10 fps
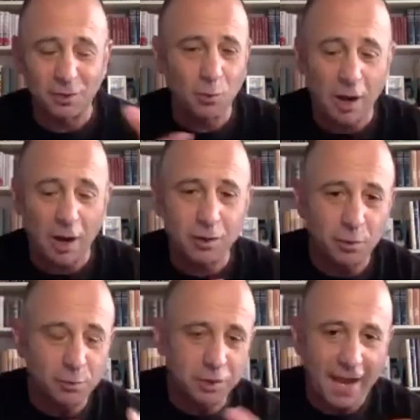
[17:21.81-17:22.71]
guacamole,
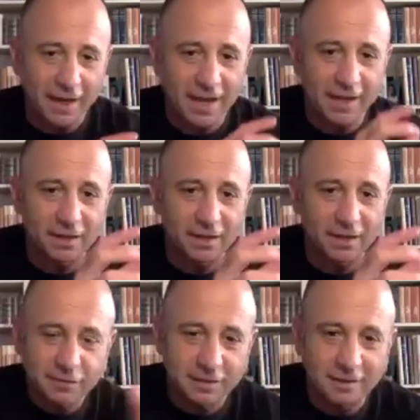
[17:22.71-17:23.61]
with that kind of
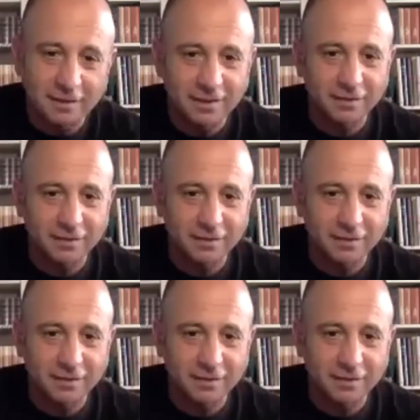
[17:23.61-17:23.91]
acidity